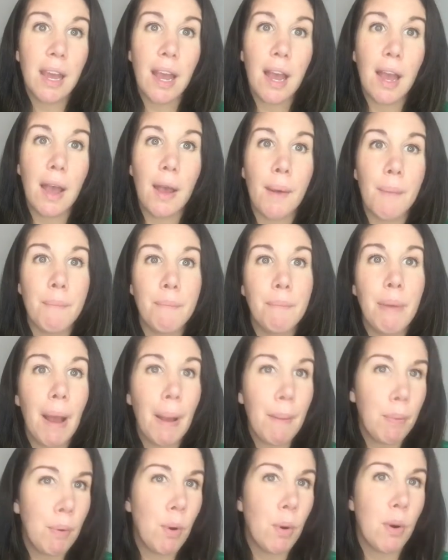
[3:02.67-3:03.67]

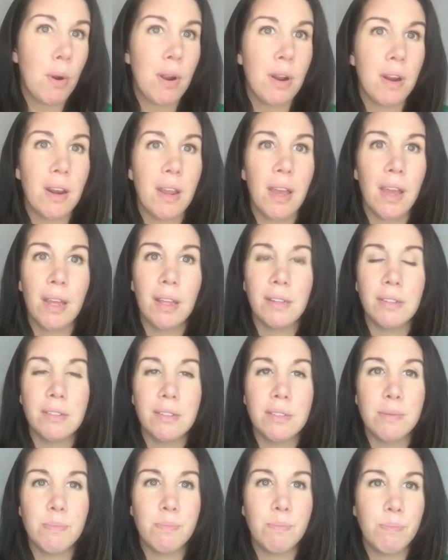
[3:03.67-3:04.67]
popcorn
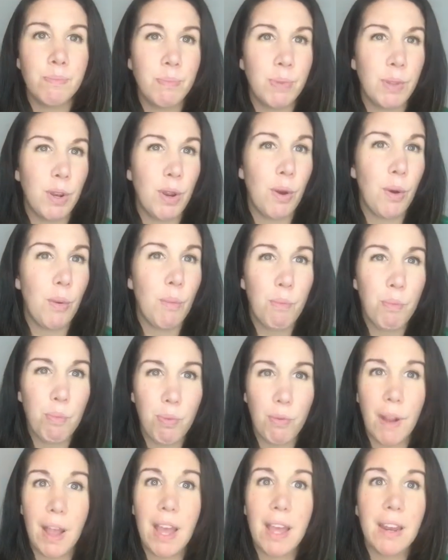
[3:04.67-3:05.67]
and, you know,
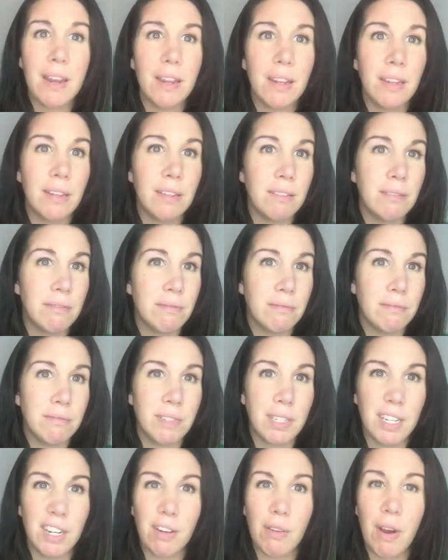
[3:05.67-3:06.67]
bread and,
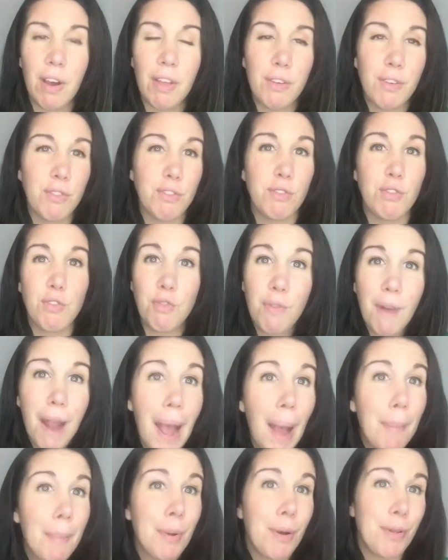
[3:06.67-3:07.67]
you know, other
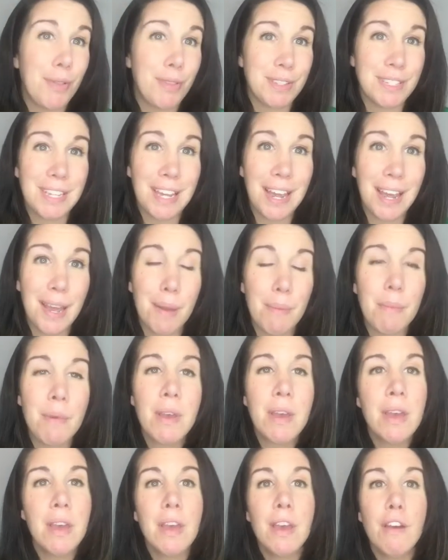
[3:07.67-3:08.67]
crap all the time
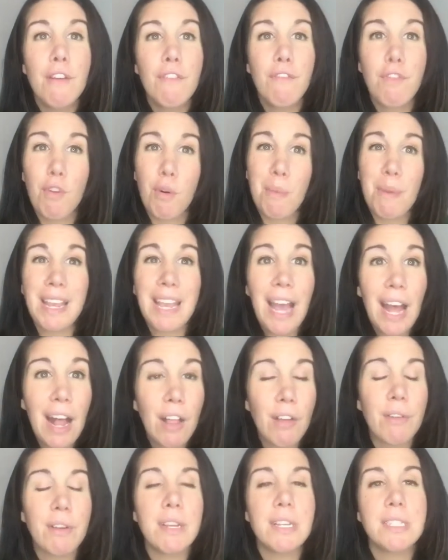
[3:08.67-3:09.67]
for my
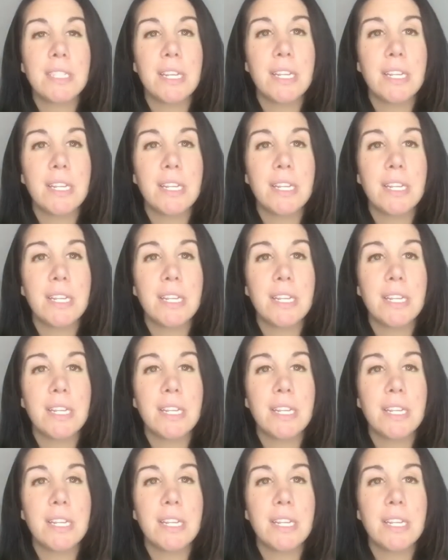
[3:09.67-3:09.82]
calories.